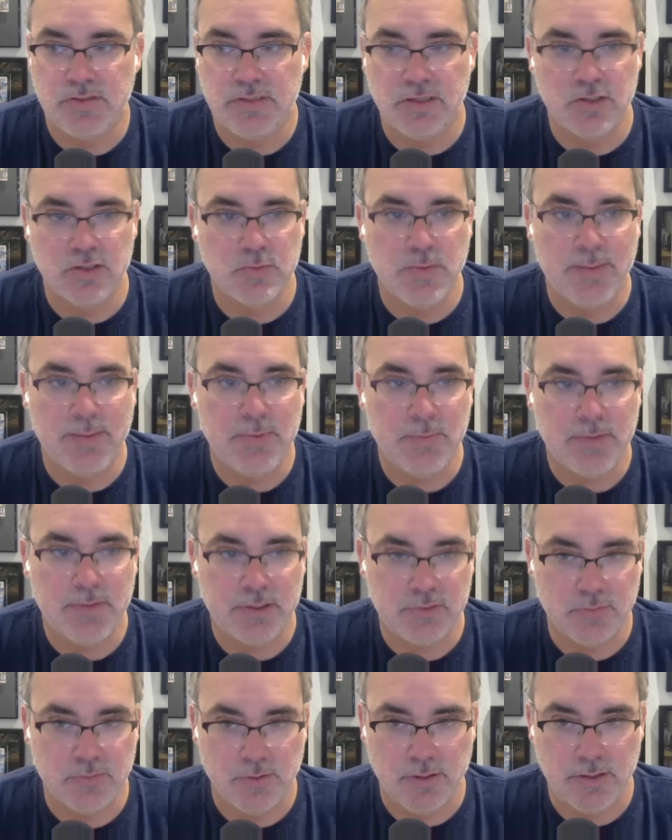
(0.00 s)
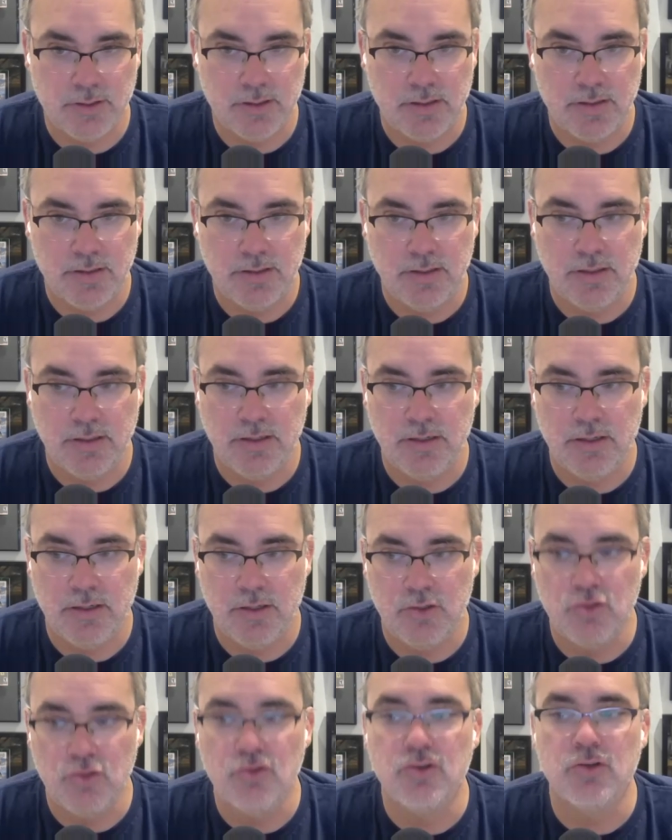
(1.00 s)
steals Baby Metroid, Then
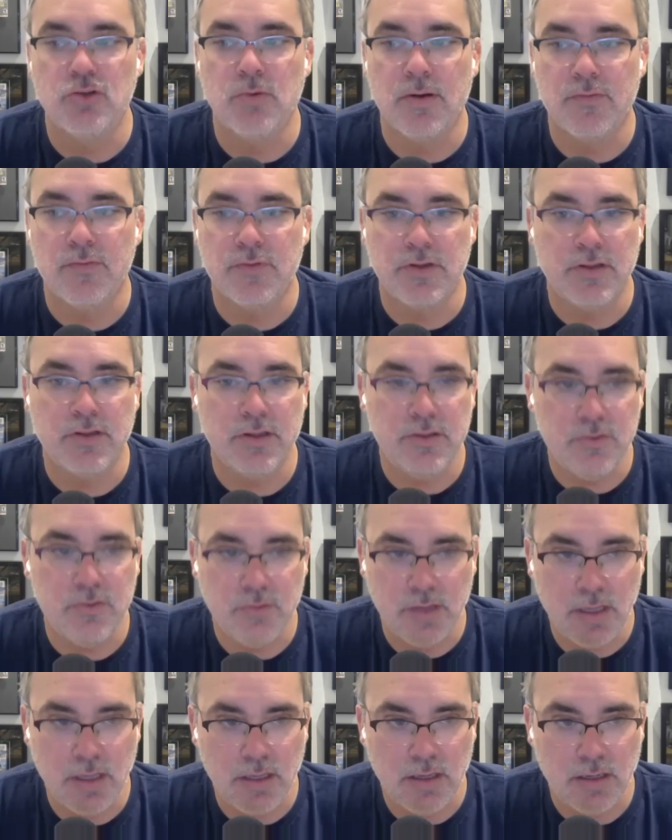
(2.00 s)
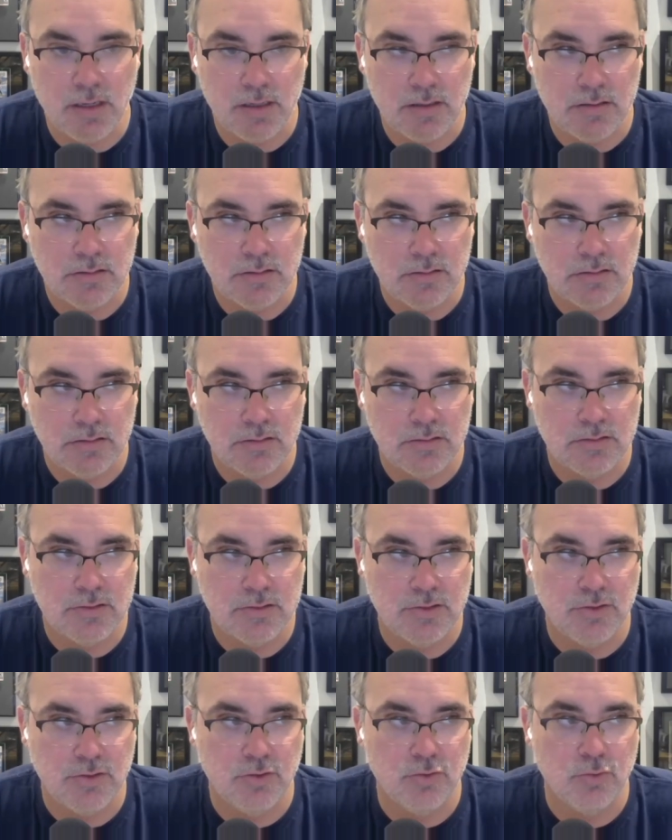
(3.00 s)
you do everything you can
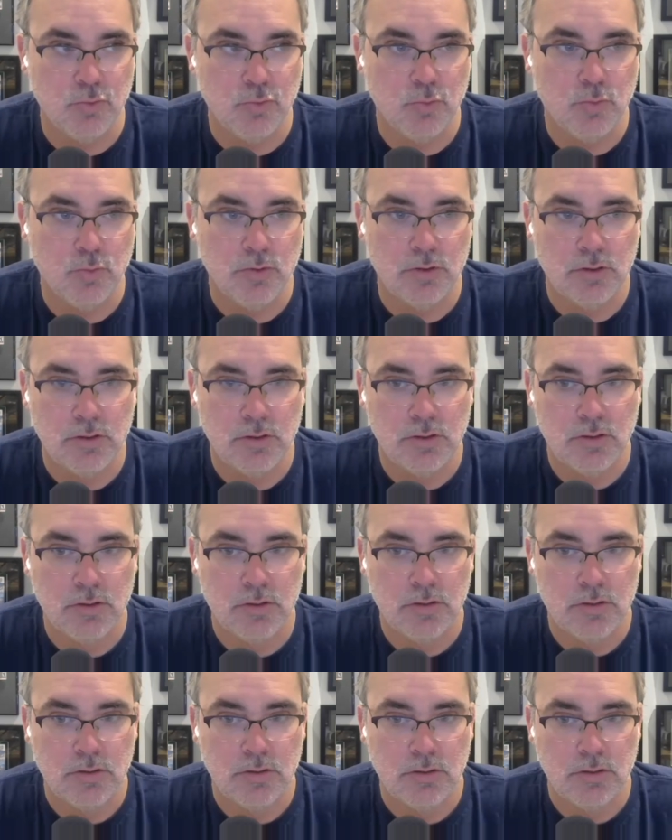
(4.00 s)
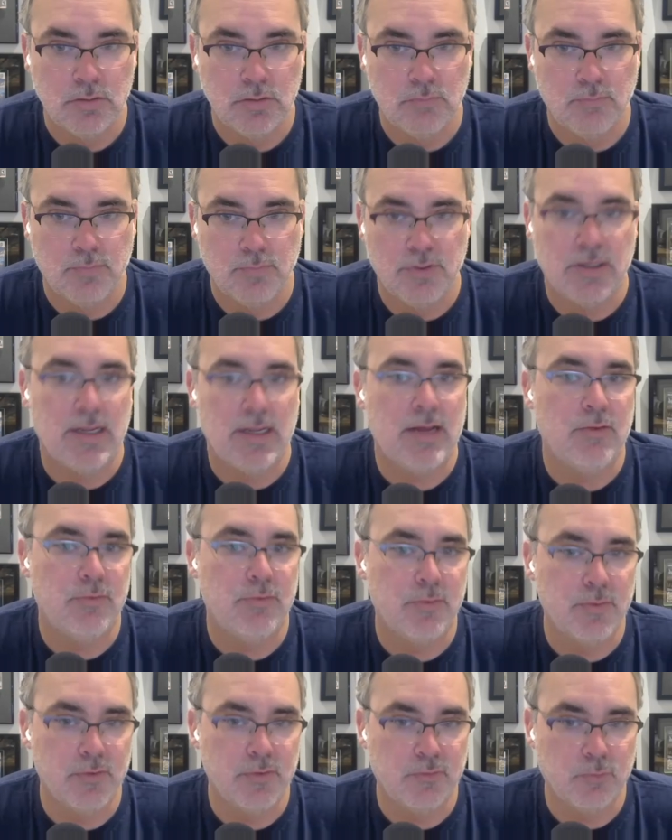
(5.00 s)
to plow
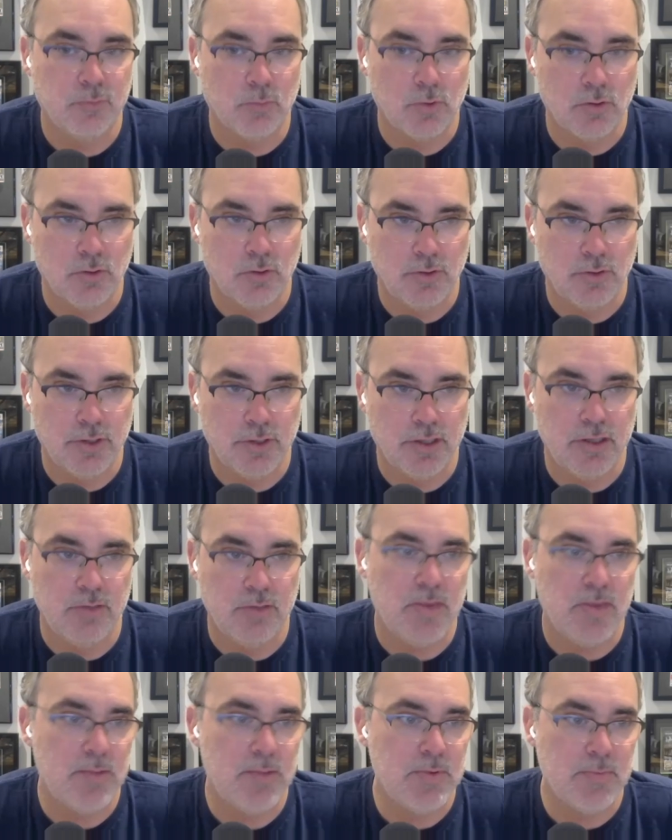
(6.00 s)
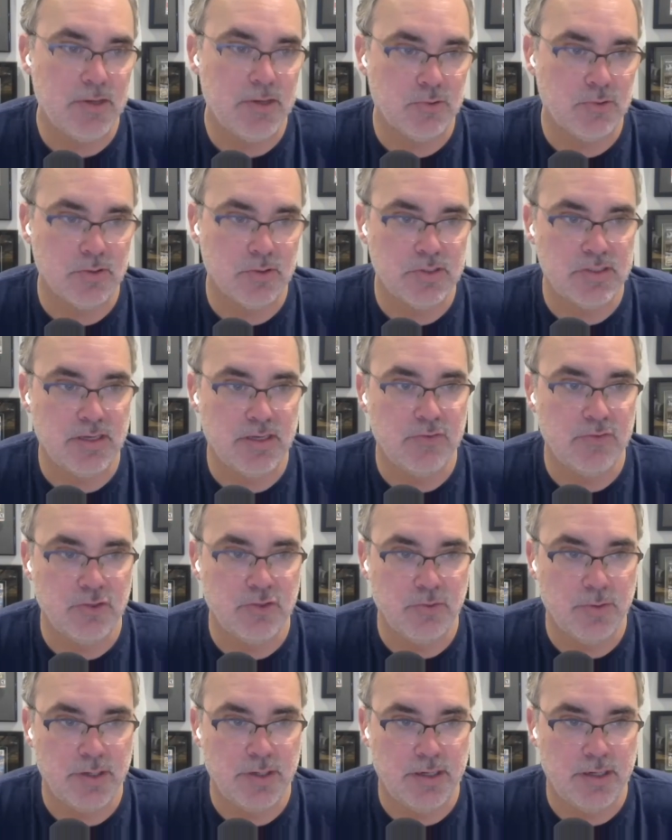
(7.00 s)
through this world, and then Baby Metroid saves
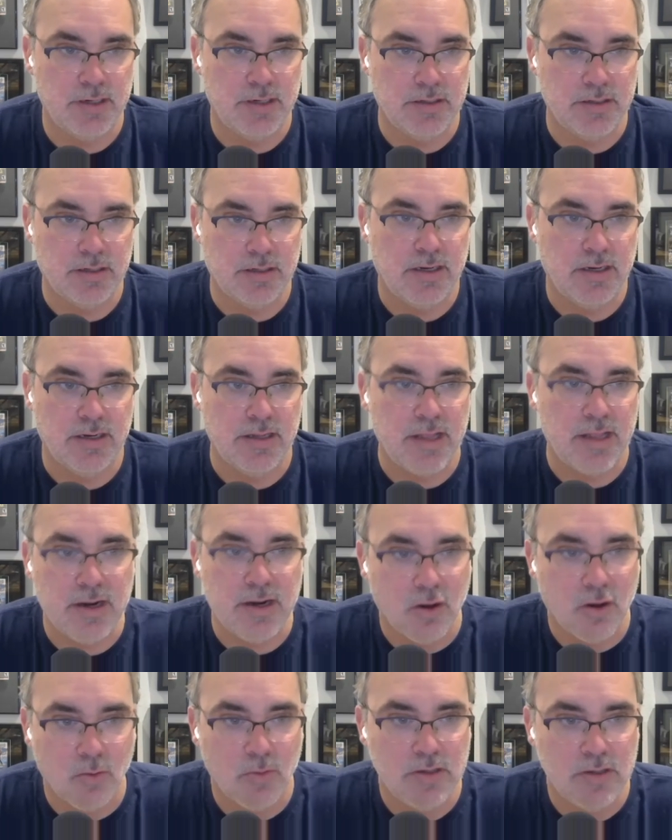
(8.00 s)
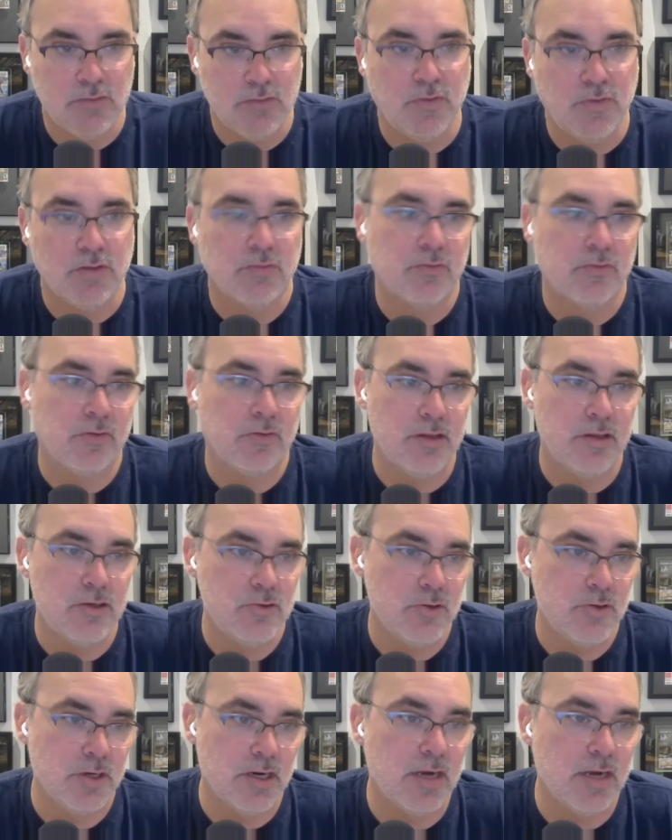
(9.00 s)
you an end. And that always feels, and then
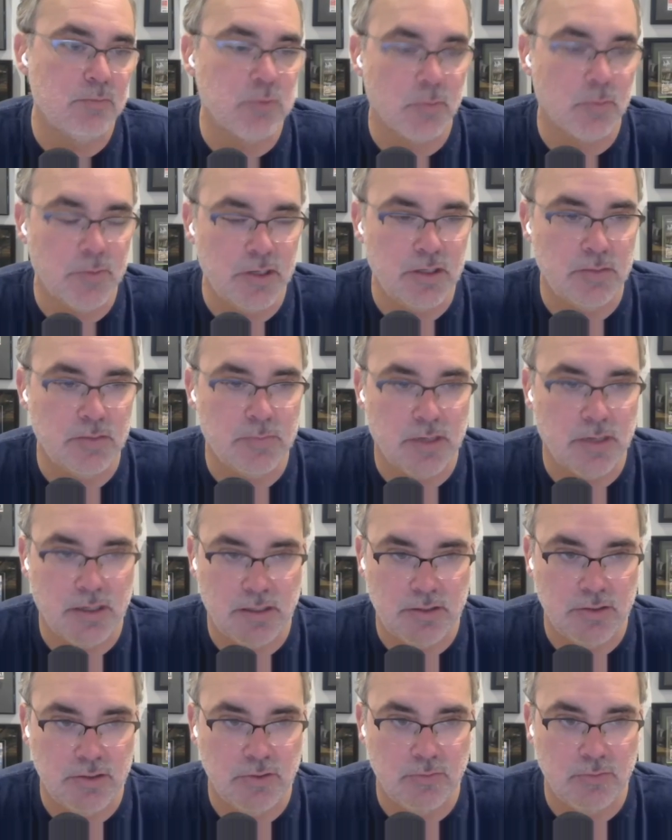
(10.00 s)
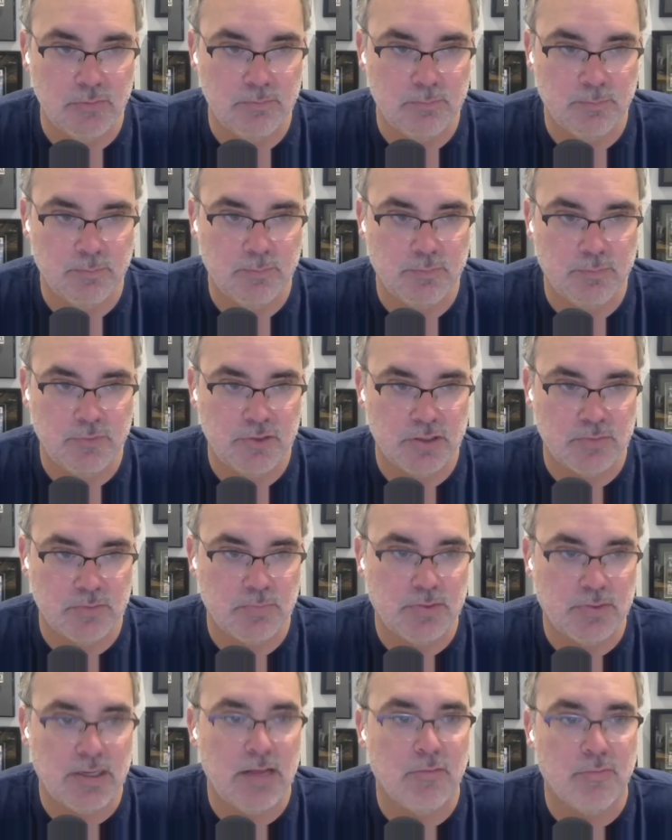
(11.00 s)
you get Hyper Beam and you
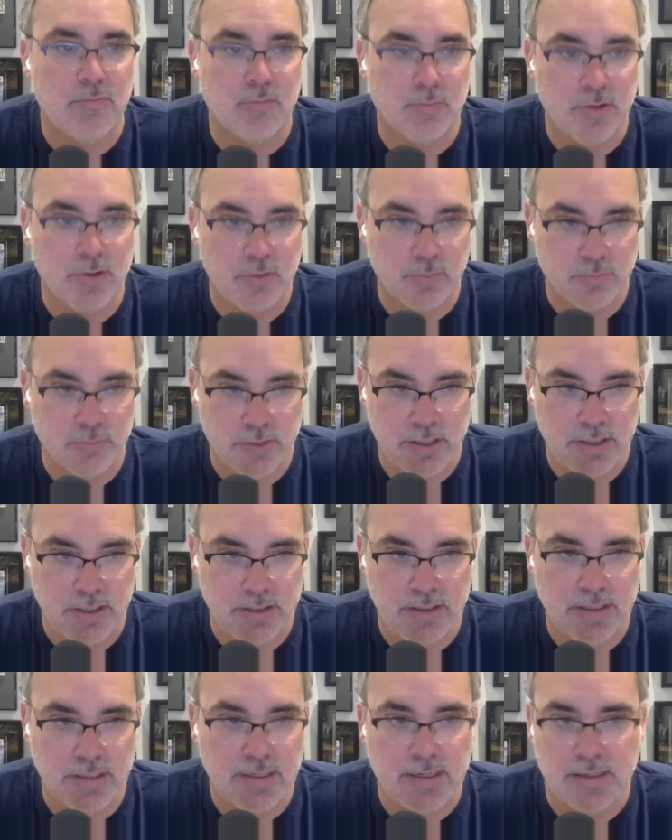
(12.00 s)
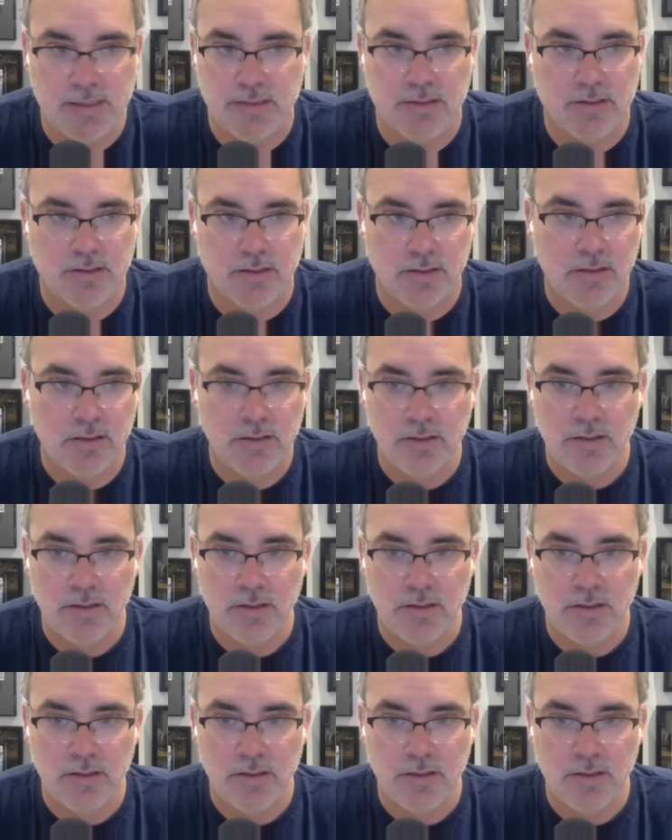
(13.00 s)
just plow through Mother Brain and get out of there.